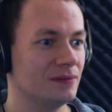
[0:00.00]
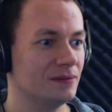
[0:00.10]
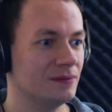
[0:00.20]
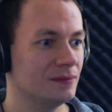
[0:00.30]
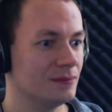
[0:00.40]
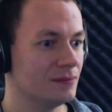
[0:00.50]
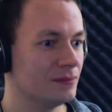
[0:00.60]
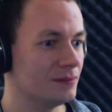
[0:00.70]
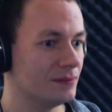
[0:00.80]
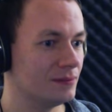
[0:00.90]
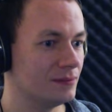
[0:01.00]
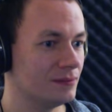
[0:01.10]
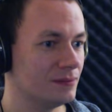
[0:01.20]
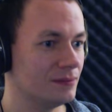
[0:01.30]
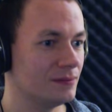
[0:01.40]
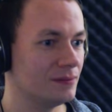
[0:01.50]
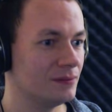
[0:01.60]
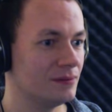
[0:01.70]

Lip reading: (no one is talking)